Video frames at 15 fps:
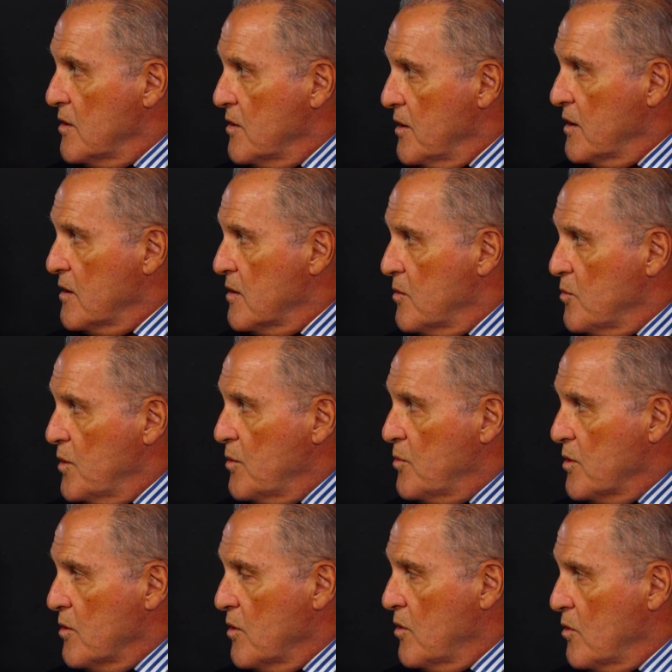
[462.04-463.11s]
that we
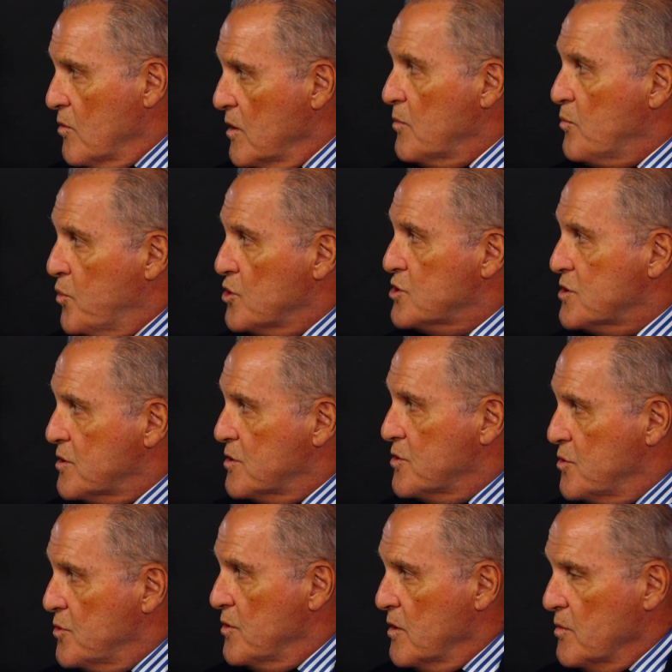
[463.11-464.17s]
were only pushed
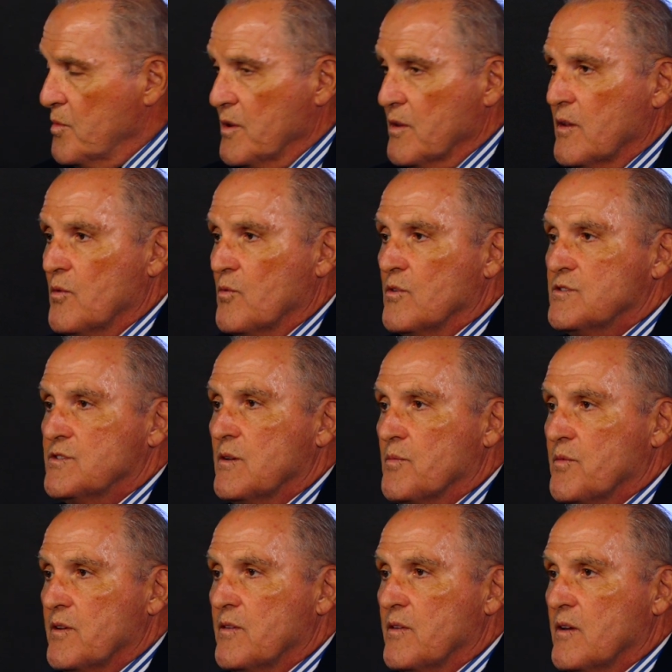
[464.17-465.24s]
to it, but it was
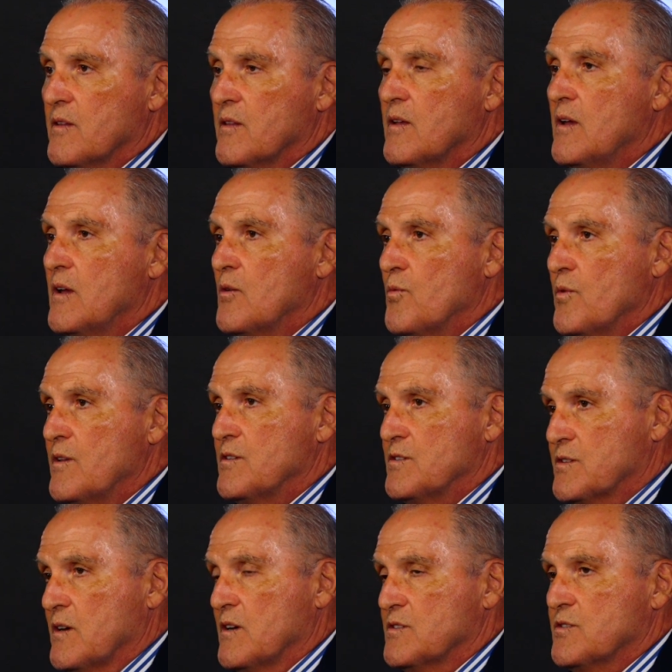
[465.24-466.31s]
something that we
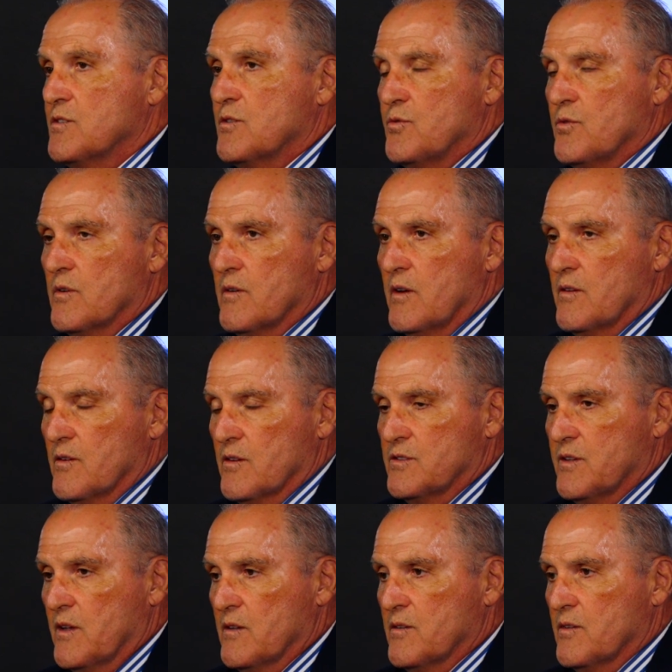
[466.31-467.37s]
discussed to a great
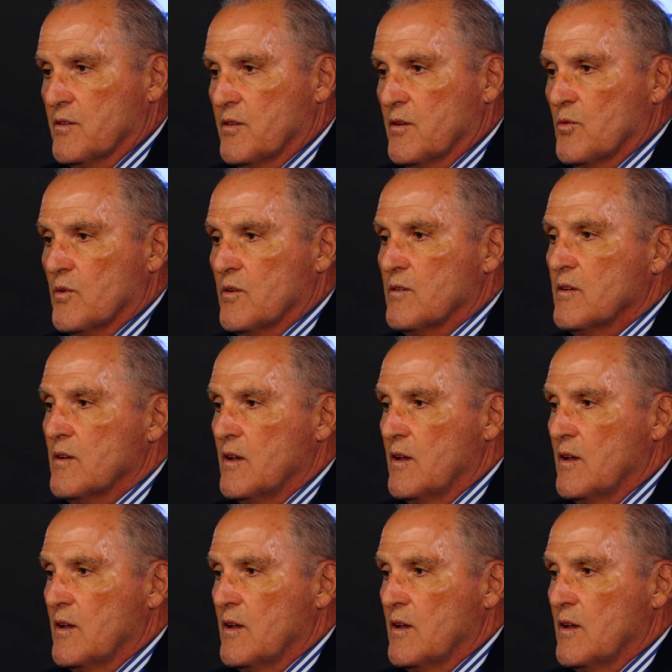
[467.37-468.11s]
extent. There were